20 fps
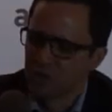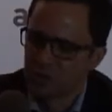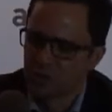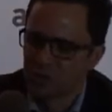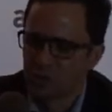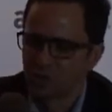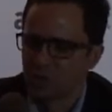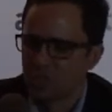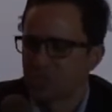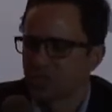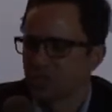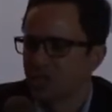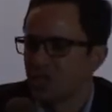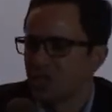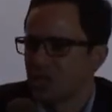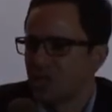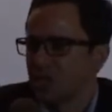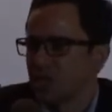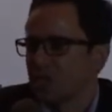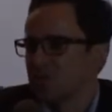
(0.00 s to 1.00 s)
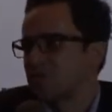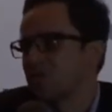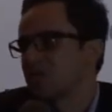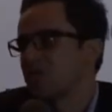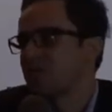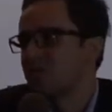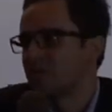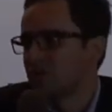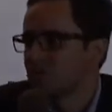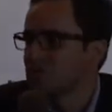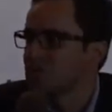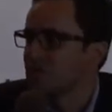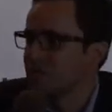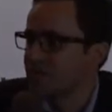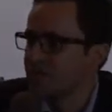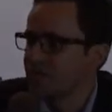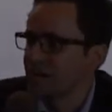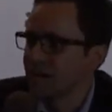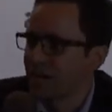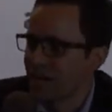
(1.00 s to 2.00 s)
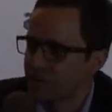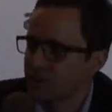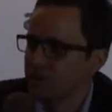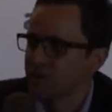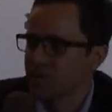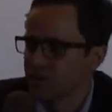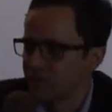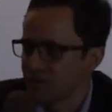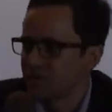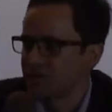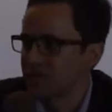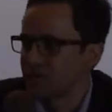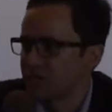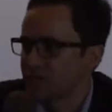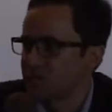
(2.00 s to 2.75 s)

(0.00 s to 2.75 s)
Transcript: which is the reverse of cash on delivery.